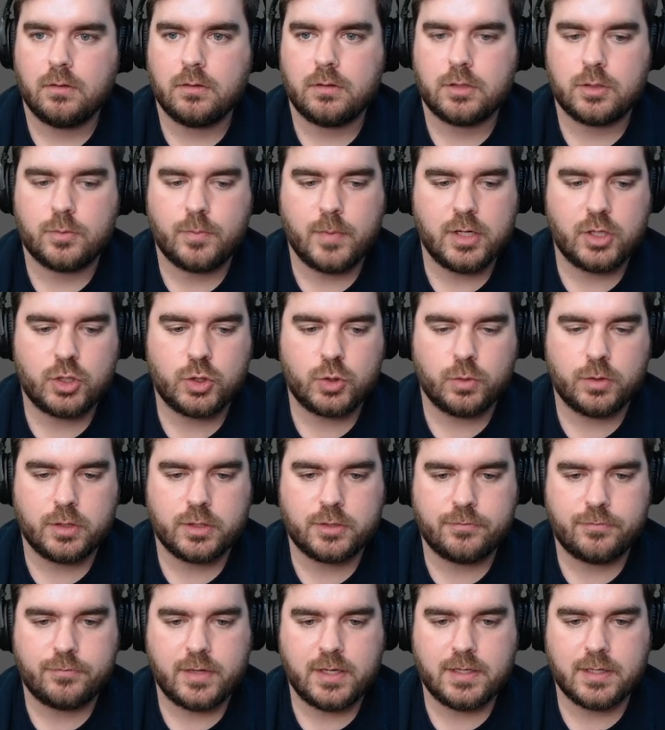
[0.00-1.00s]
to make sure this
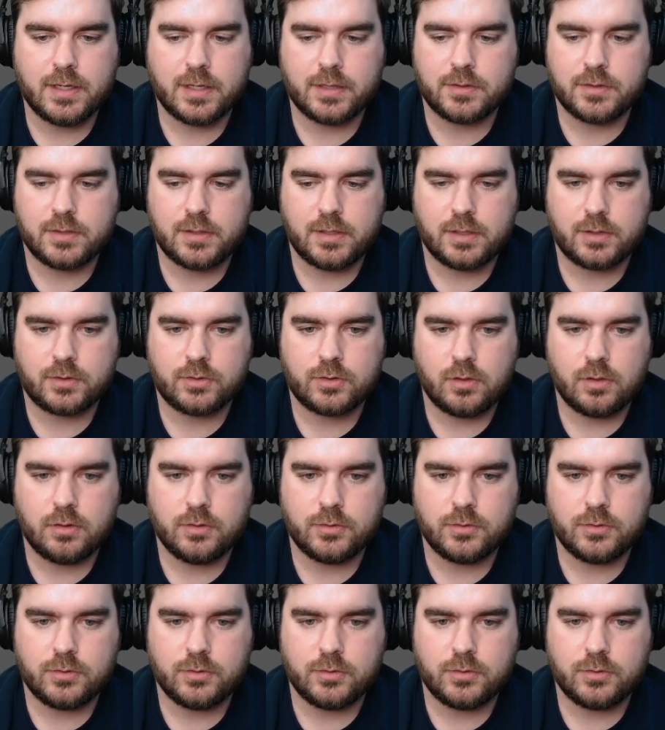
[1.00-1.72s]
Fiend Artisan next turn is